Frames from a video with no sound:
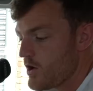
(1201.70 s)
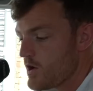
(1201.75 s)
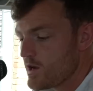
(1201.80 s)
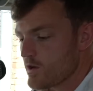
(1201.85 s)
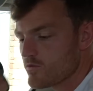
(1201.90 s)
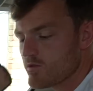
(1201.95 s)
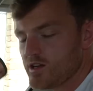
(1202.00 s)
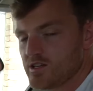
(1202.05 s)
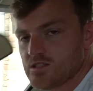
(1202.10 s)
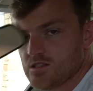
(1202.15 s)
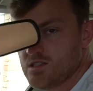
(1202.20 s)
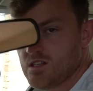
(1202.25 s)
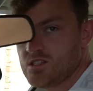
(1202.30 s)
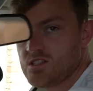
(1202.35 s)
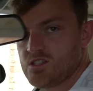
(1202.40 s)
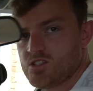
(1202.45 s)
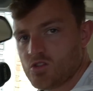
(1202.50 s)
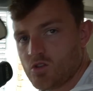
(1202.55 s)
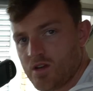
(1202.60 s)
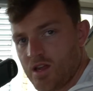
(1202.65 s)
only reason this
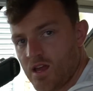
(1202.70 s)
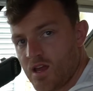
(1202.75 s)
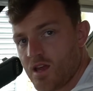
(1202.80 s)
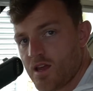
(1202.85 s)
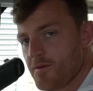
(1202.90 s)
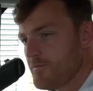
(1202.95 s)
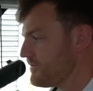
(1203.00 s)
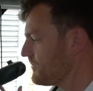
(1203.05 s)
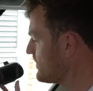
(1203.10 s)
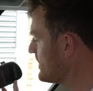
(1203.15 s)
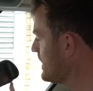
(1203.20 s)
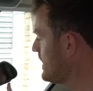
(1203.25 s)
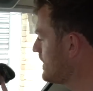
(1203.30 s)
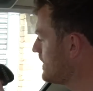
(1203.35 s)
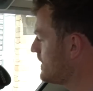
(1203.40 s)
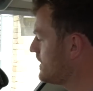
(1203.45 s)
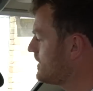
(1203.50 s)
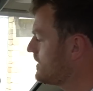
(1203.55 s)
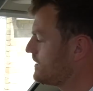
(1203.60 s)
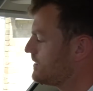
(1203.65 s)
is on here
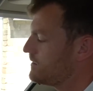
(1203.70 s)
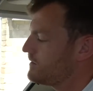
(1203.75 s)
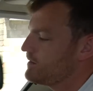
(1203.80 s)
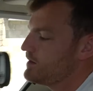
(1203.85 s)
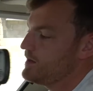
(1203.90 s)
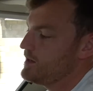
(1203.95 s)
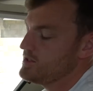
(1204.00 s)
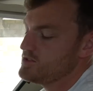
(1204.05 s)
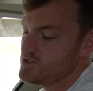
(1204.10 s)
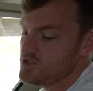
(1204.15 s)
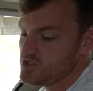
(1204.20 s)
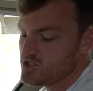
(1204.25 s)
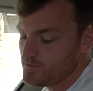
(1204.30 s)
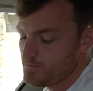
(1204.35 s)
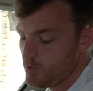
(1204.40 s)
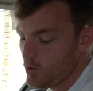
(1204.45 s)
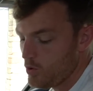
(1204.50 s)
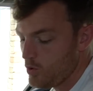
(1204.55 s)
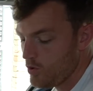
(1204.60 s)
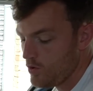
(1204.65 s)
is to
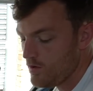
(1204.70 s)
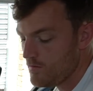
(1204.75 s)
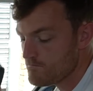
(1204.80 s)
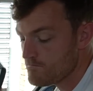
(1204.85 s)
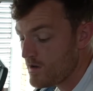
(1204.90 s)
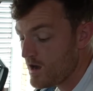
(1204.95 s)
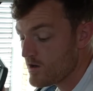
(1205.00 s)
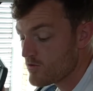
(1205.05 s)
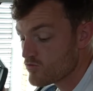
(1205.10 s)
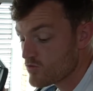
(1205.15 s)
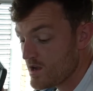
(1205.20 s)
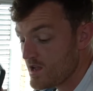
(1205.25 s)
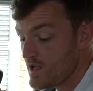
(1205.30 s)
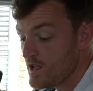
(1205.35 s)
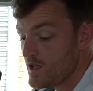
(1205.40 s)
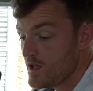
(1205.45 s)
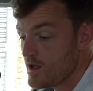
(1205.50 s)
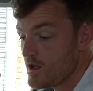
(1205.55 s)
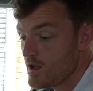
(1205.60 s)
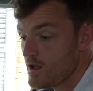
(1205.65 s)
support my
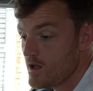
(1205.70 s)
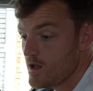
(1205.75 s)
rear